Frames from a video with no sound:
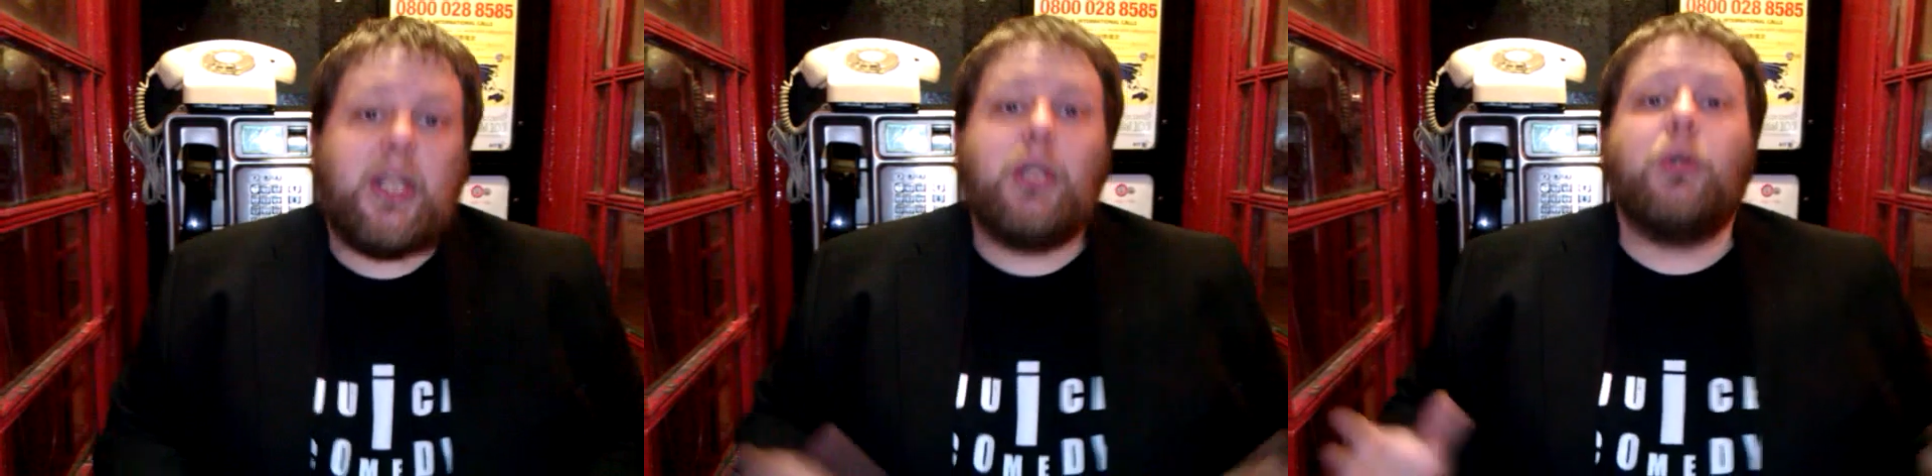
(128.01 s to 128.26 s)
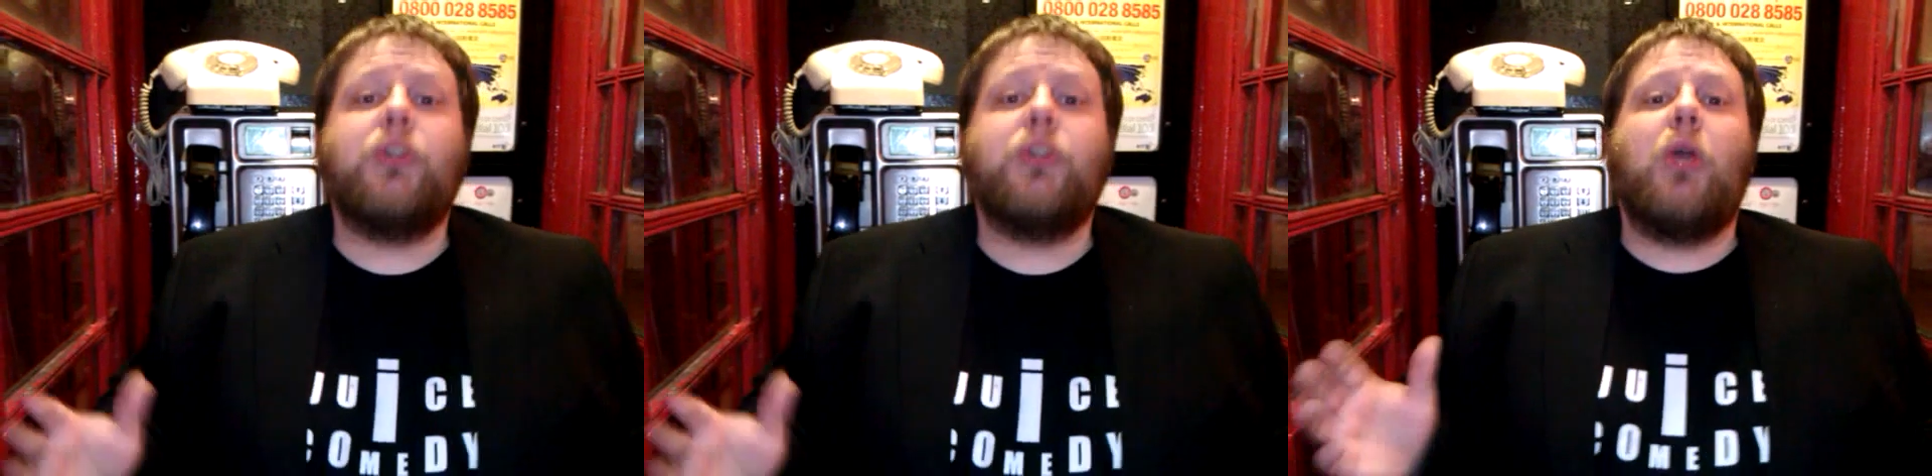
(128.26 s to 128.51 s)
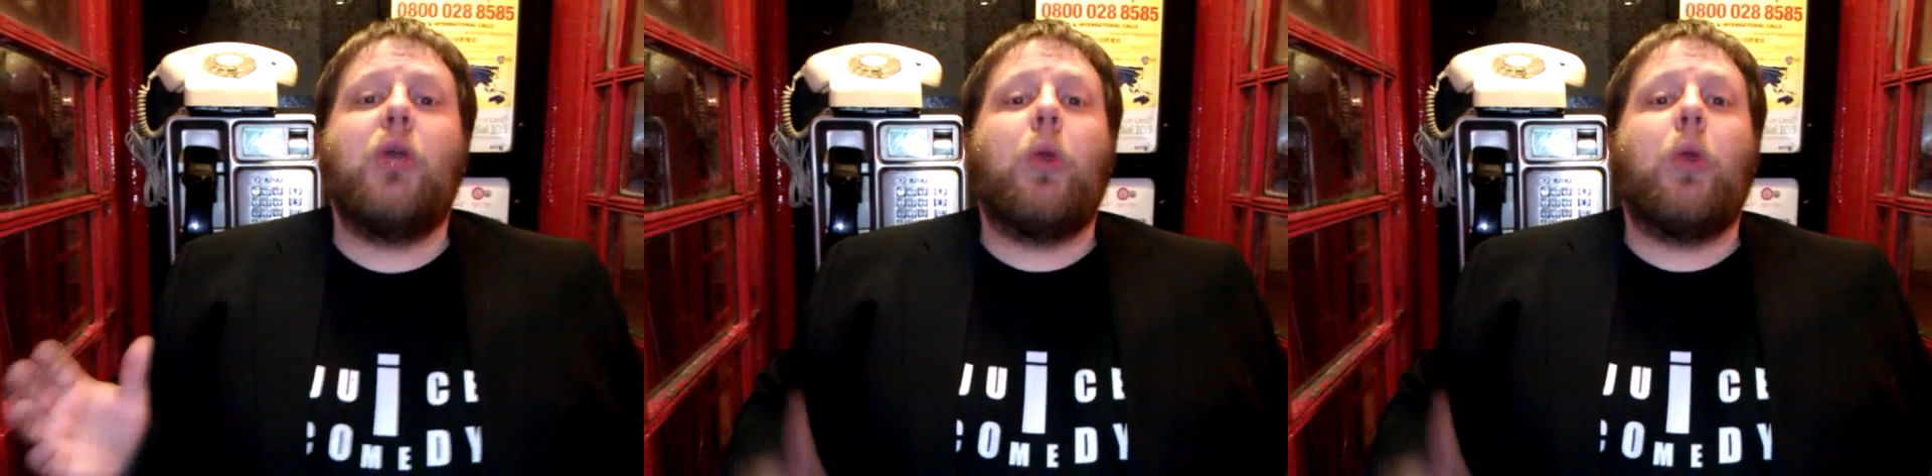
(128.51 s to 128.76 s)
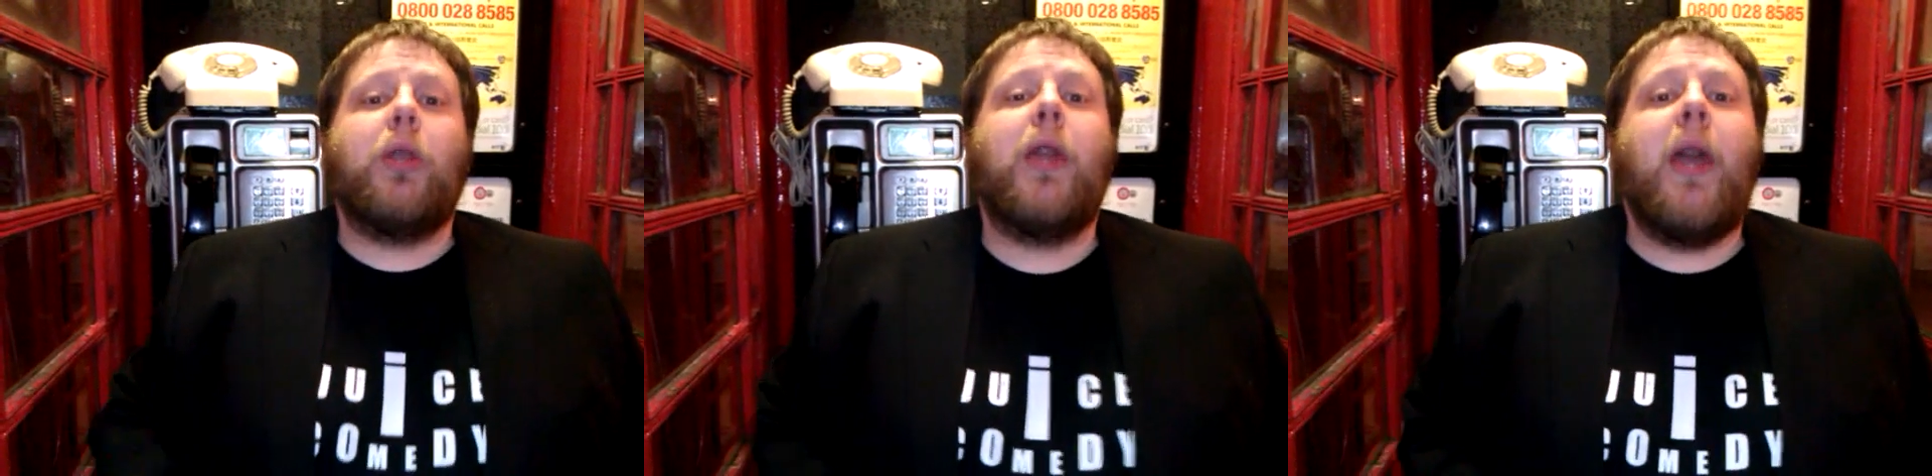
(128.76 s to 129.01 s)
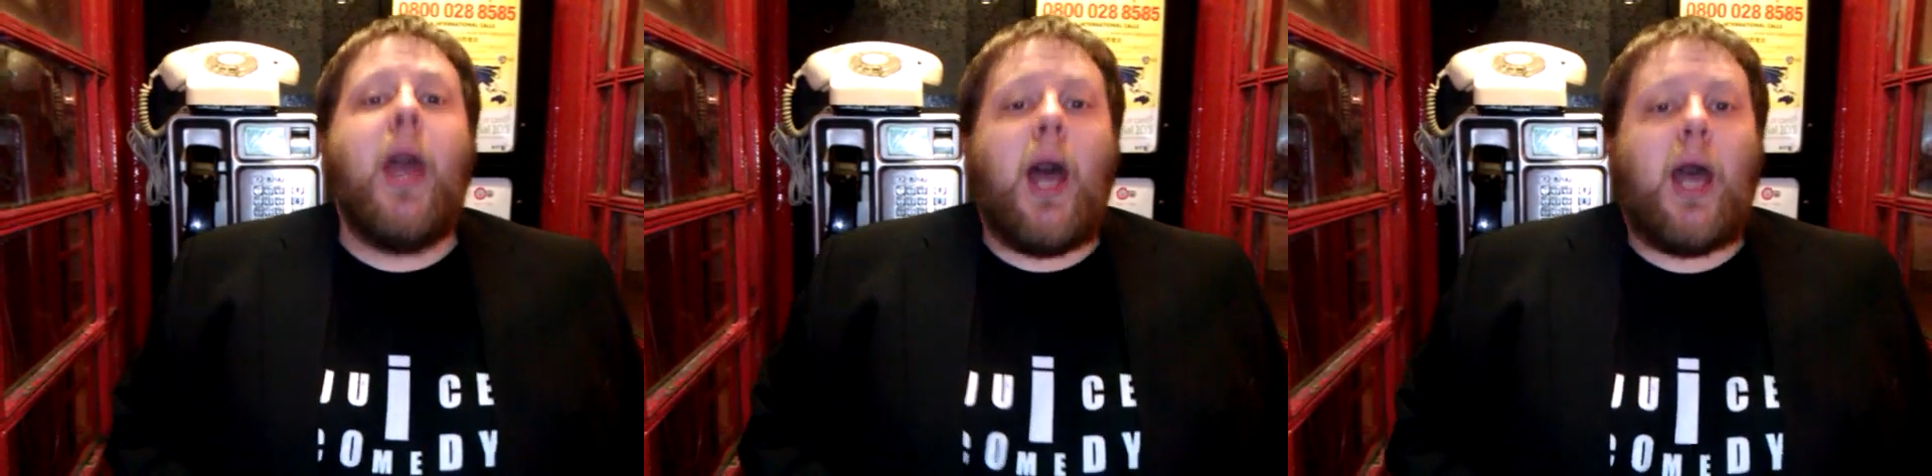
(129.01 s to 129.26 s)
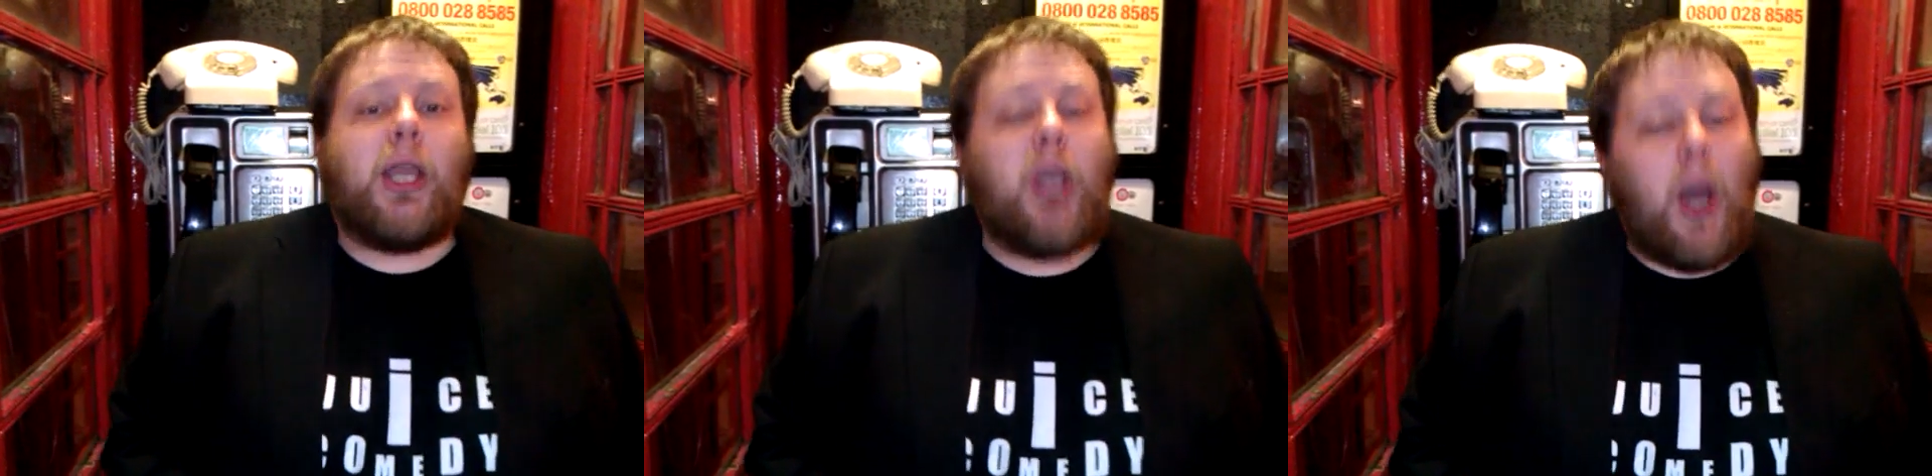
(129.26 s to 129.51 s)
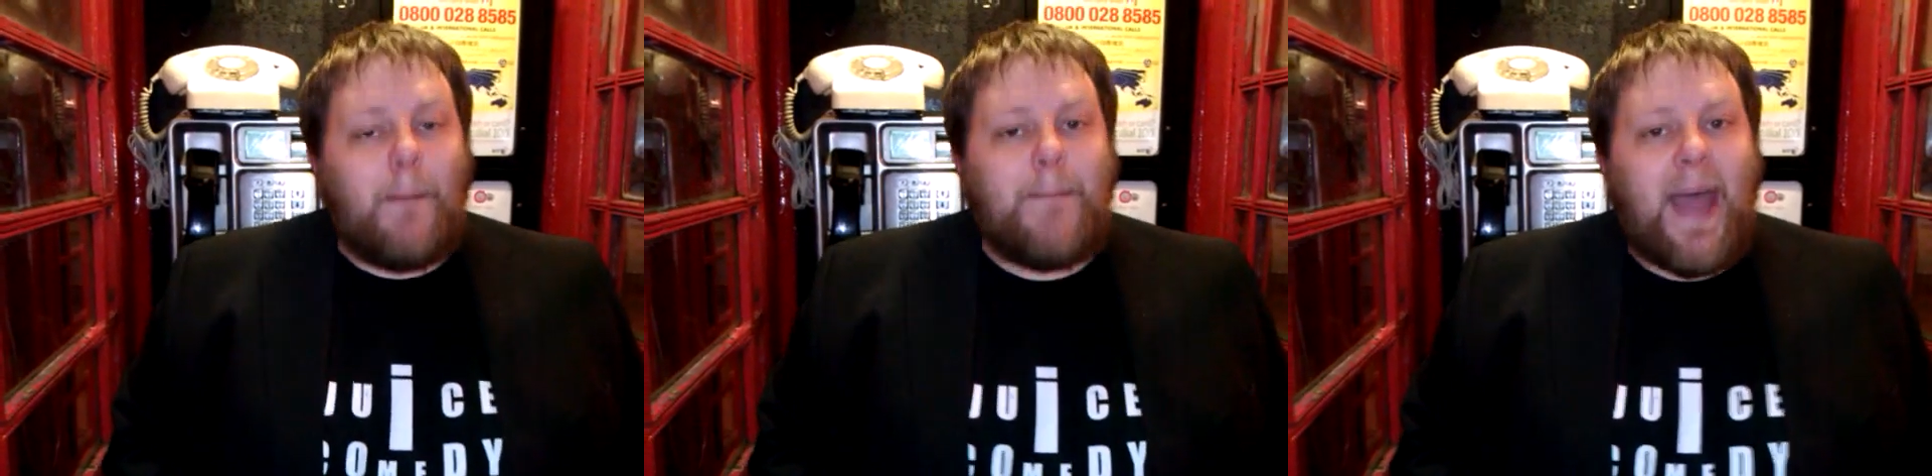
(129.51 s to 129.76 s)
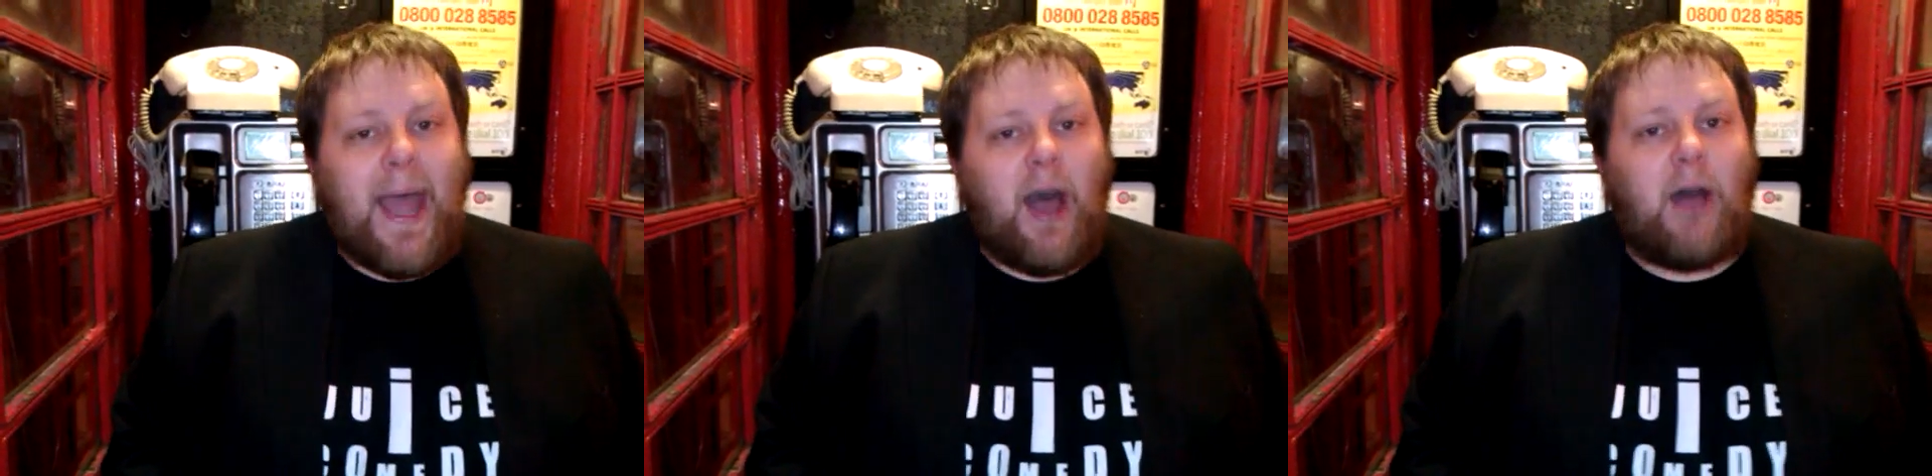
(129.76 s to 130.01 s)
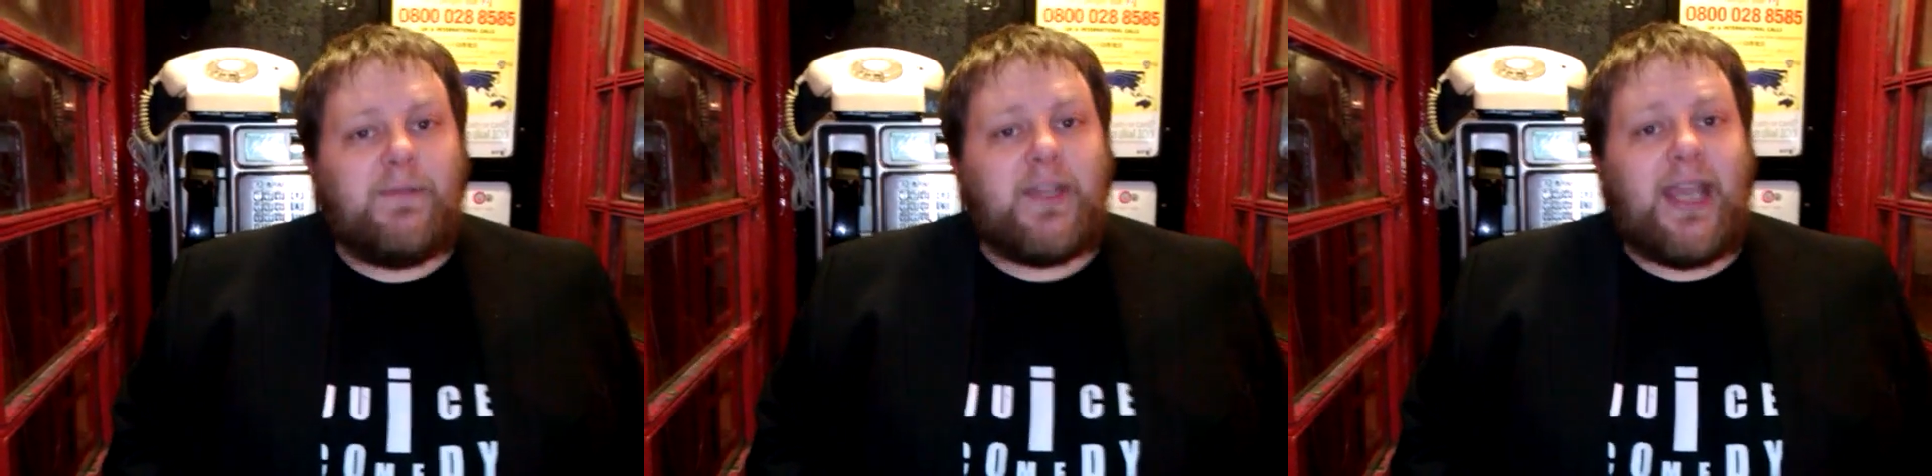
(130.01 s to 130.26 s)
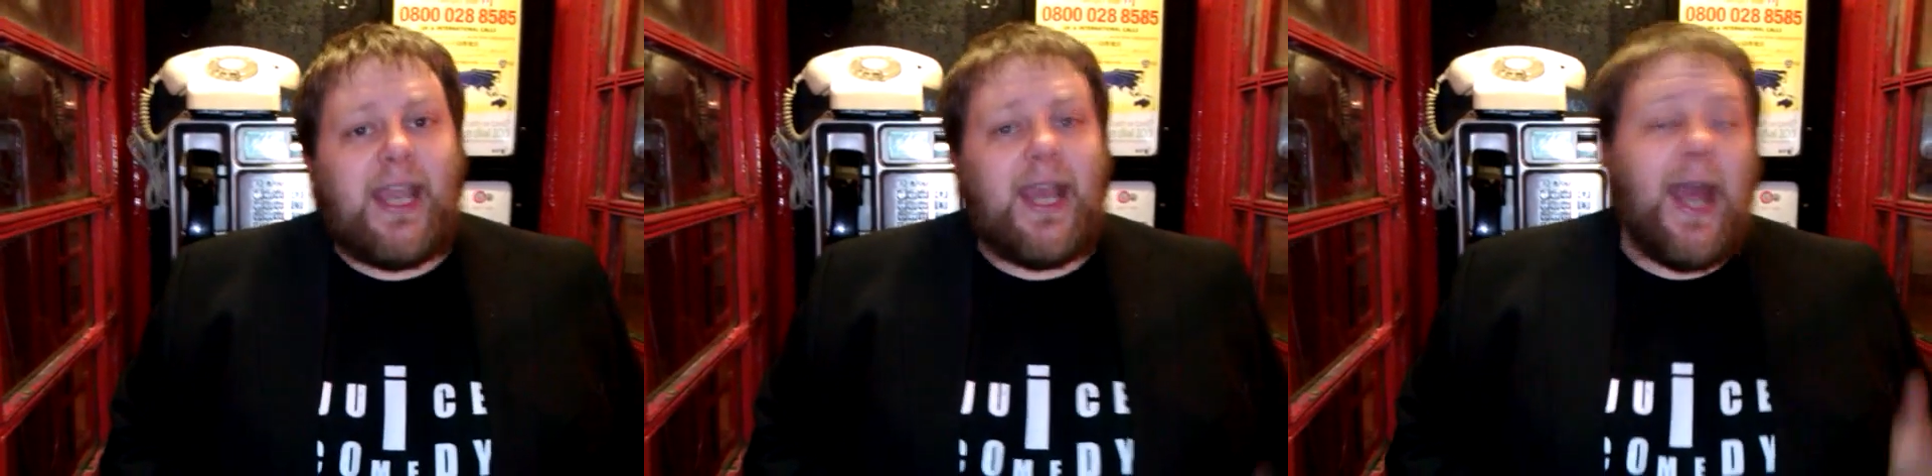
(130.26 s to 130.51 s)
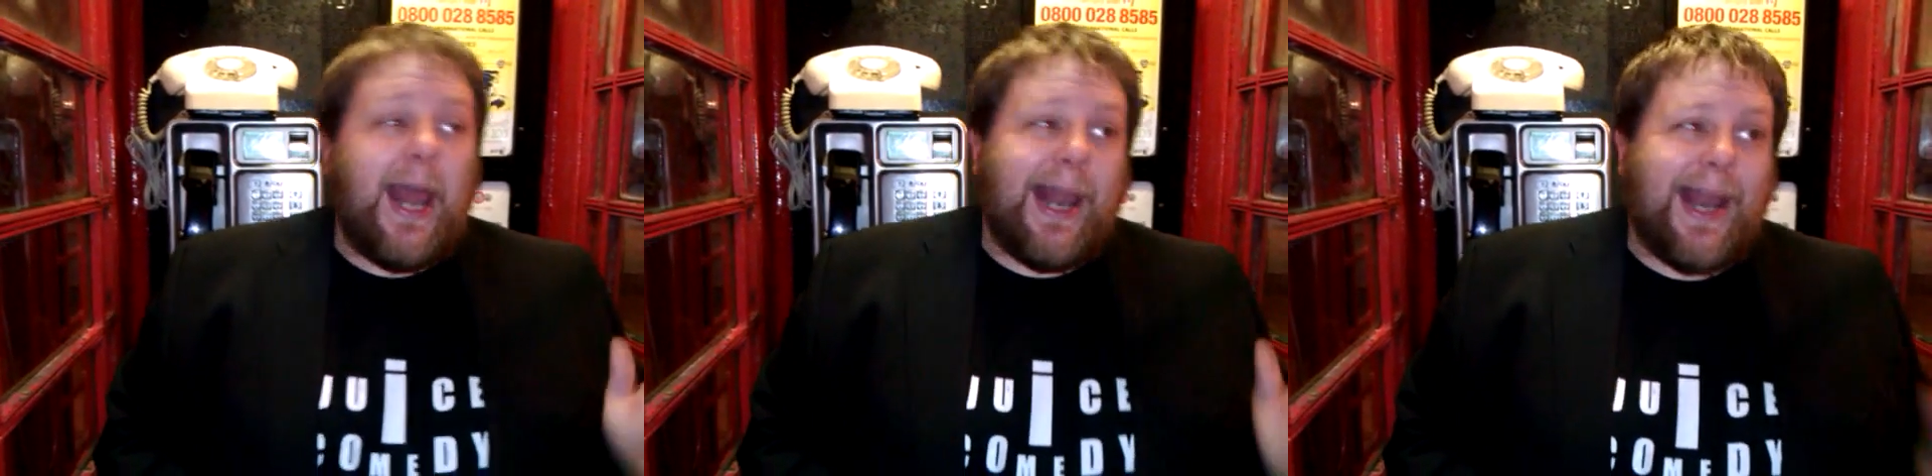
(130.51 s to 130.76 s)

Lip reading: He also won Compere of the Year